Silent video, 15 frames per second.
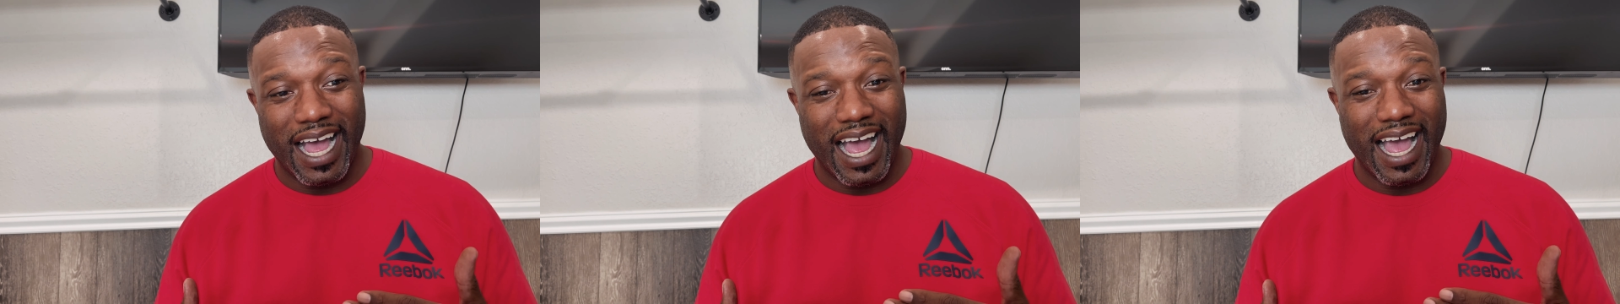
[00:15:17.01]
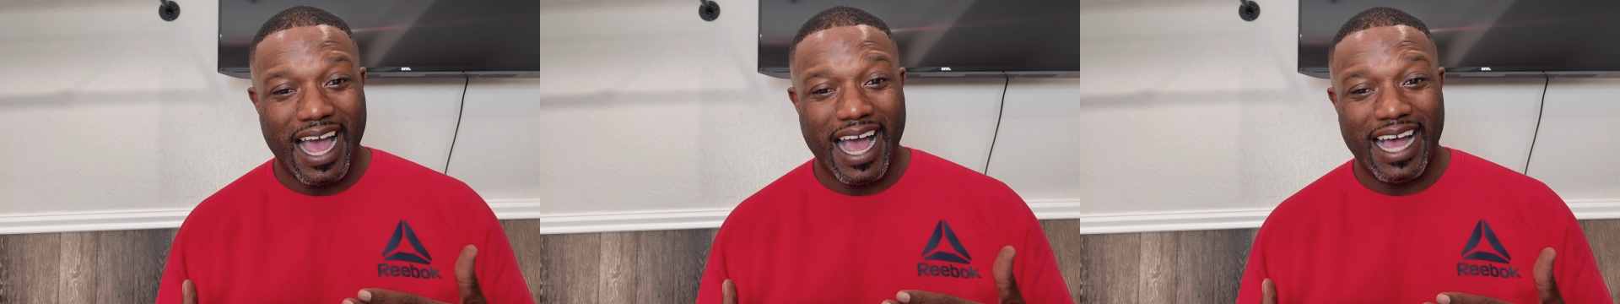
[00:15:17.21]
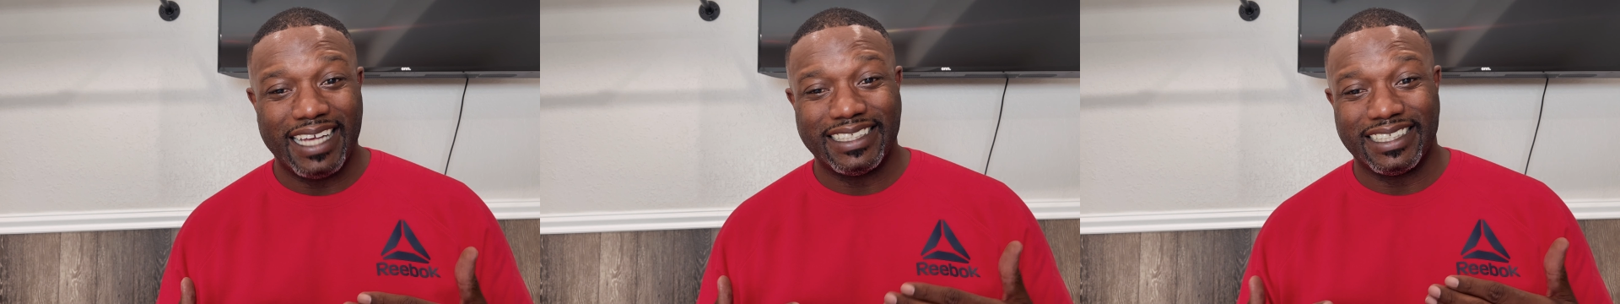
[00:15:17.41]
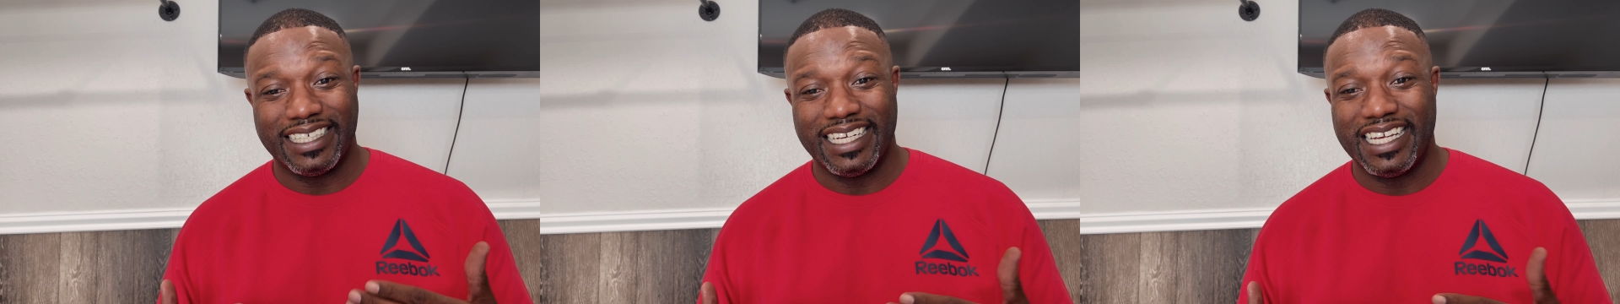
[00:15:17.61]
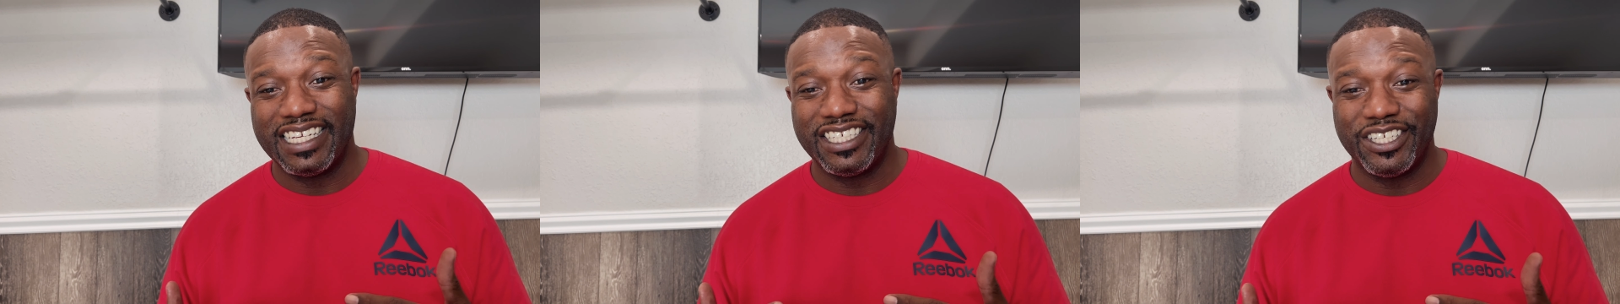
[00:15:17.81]
has an
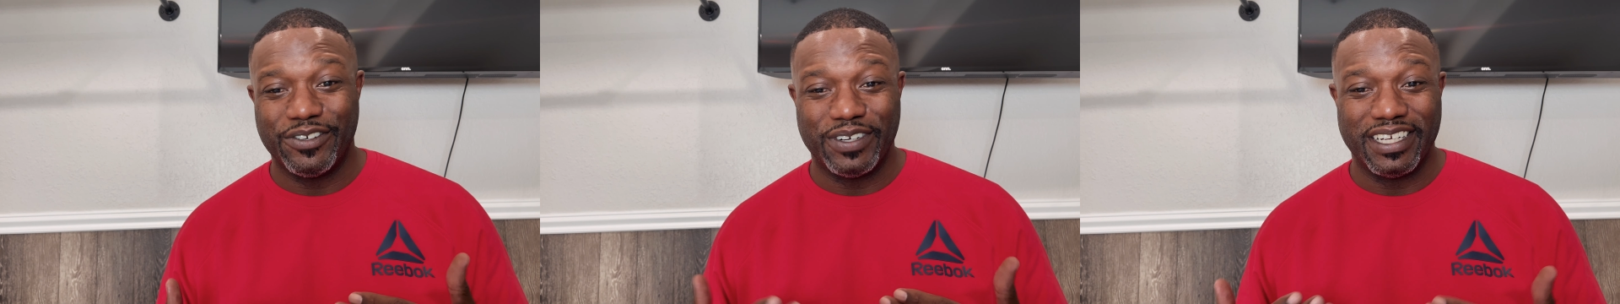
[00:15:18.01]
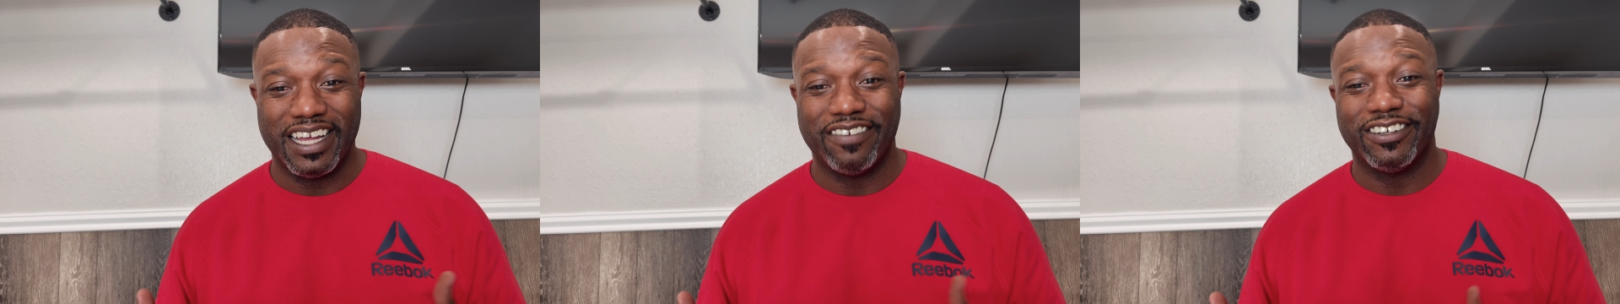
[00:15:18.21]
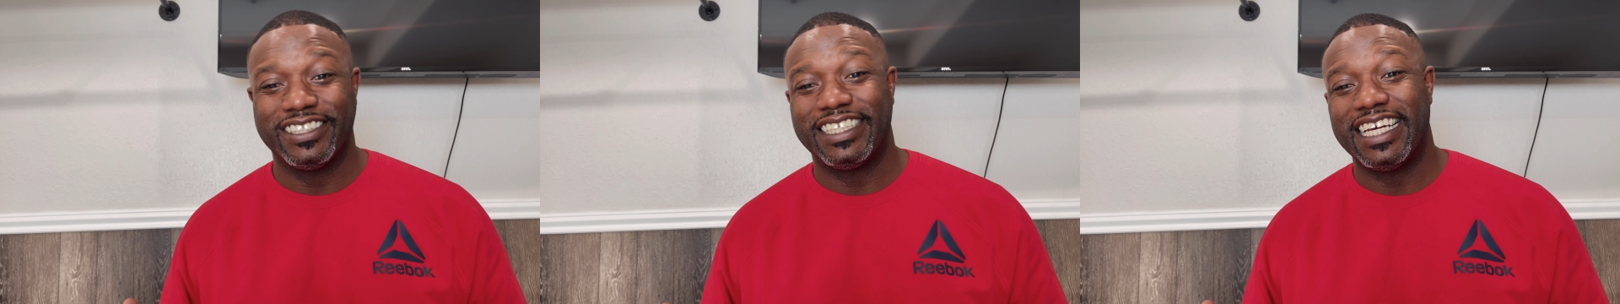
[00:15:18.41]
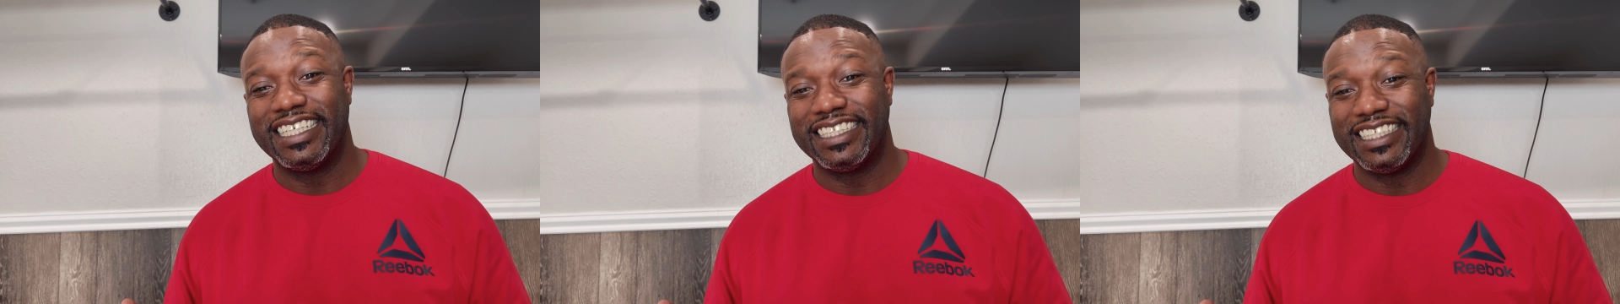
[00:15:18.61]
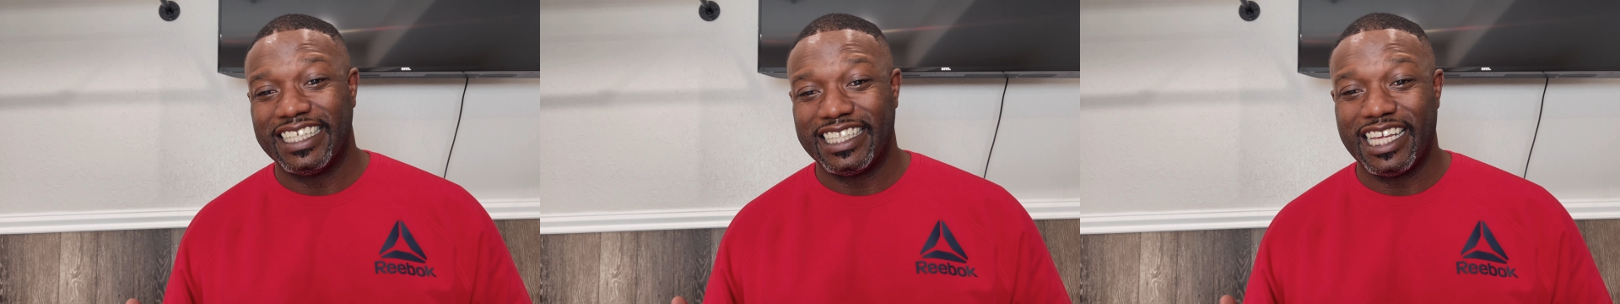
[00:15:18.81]
issue and never says
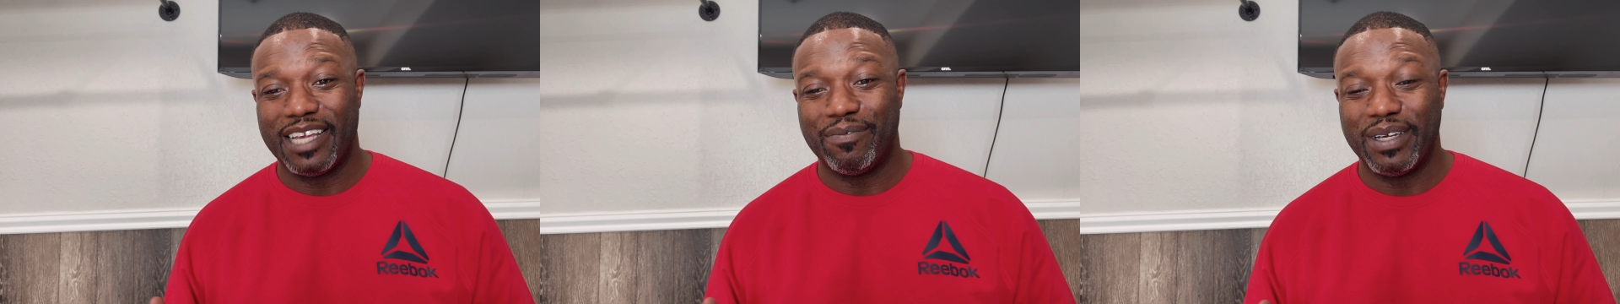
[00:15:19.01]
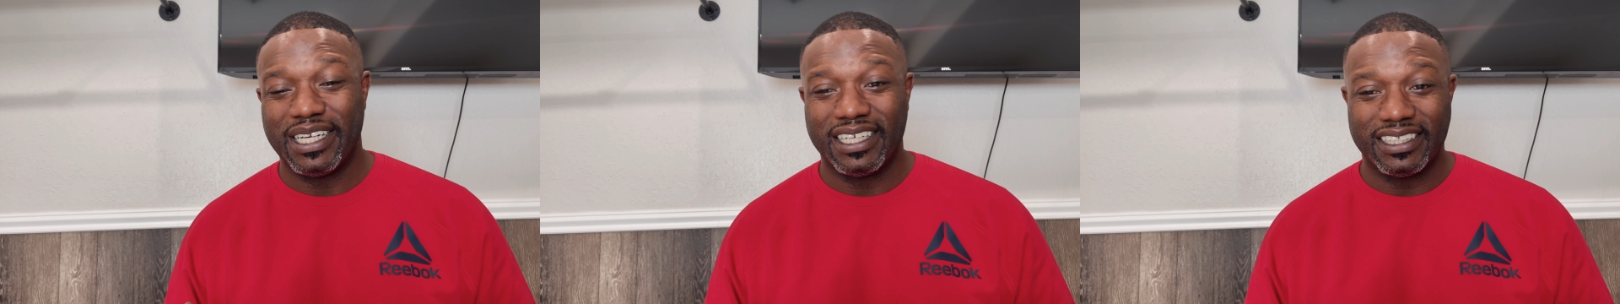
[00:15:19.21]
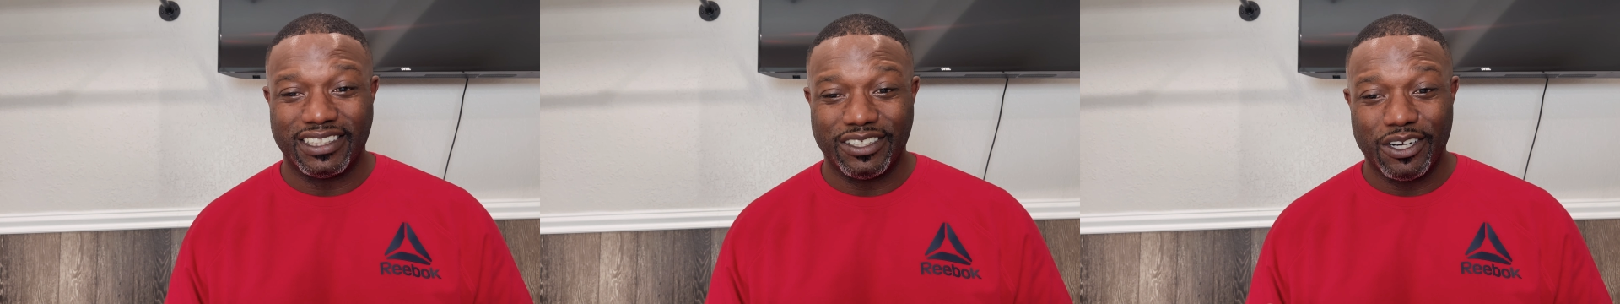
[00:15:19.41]
anything because you